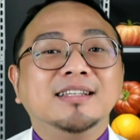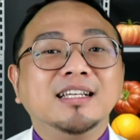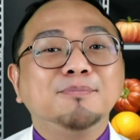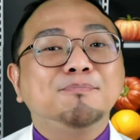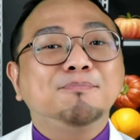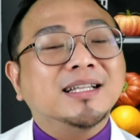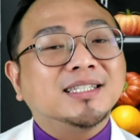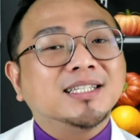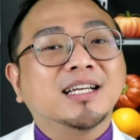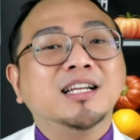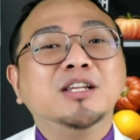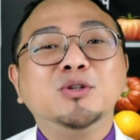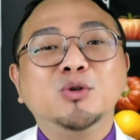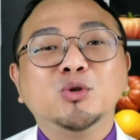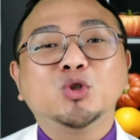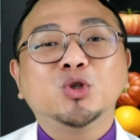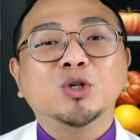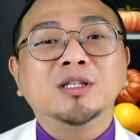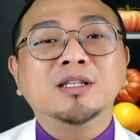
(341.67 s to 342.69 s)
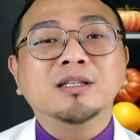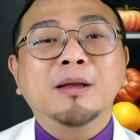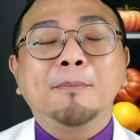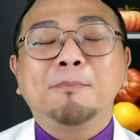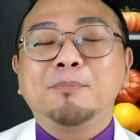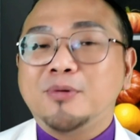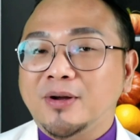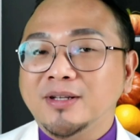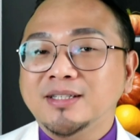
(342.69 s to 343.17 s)
This particular
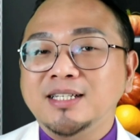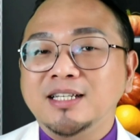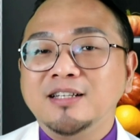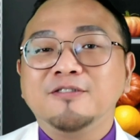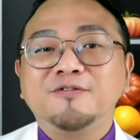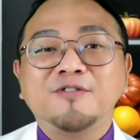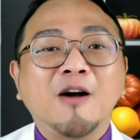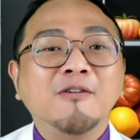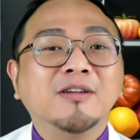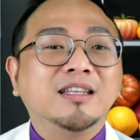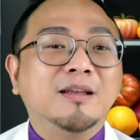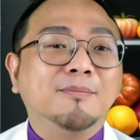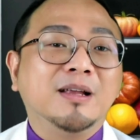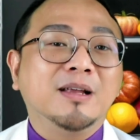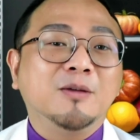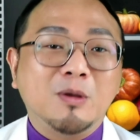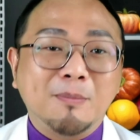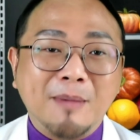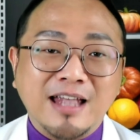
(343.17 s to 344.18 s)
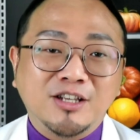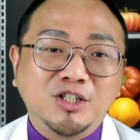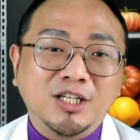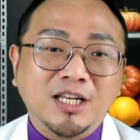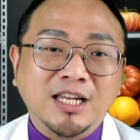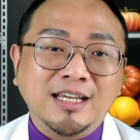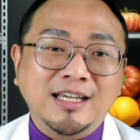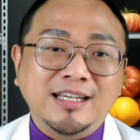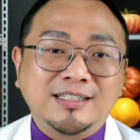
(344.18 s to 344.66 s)
nutrient protein found in the blood we're
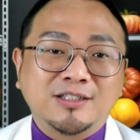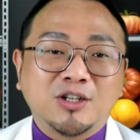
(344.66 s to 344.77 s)
mentioning